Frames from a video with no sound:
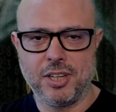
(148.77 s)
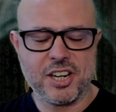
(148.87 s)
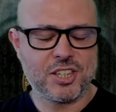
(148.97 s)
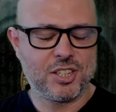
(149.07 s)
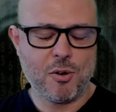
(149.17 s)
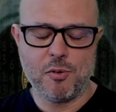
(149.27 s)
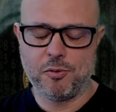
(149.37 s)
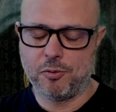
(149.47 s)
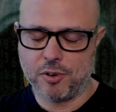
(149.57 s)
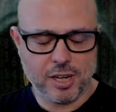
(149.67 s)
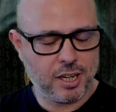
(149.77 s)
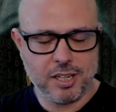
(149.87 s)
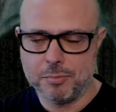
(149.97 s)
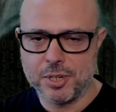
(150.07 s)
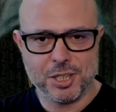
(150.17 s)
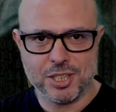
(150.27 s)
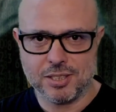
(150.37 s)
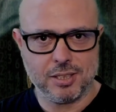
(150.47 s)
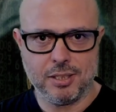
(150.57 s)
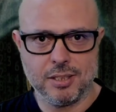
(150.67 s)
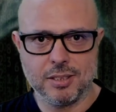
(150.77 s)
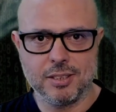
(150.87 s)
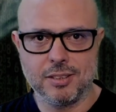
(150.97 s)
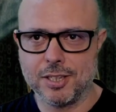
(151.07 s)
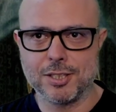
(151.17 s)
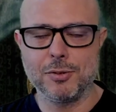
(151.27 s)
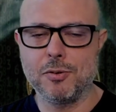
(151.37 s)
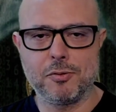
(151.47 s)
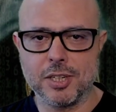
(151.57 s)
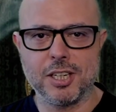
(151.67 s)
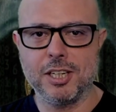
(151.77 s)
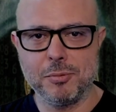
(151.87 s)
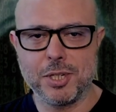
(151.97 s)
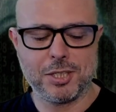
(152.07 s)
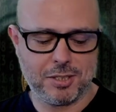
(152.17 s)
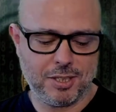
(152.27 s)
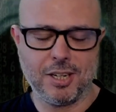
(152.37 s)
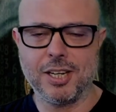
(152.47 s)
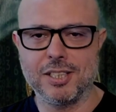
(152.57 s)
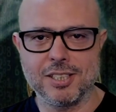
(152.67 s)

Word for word: there's no fucking emergency. There's no fucking emergency,